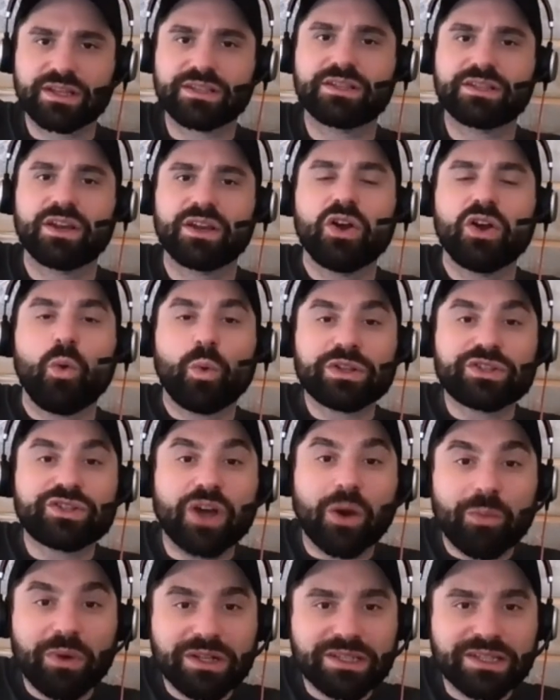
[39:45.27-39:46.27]
is when
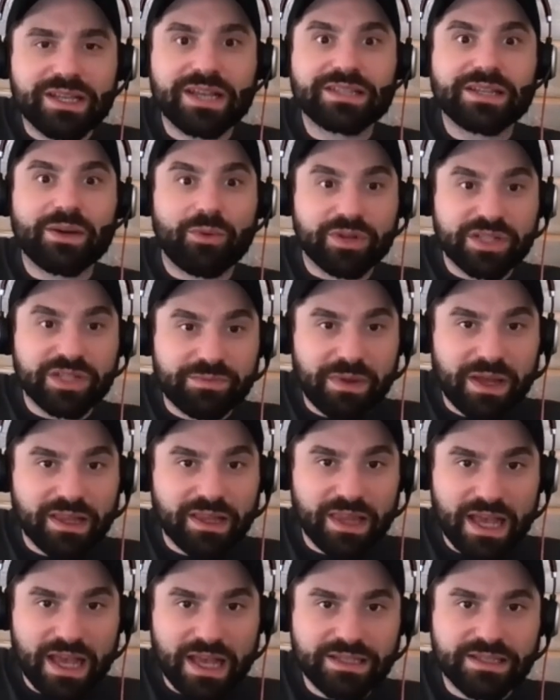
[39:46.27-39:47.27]
someone says i want to spend
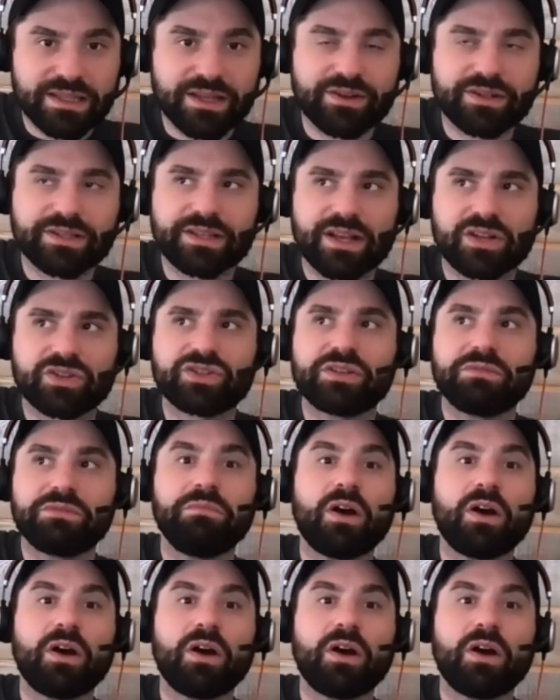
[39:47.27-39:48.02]
less they're essentially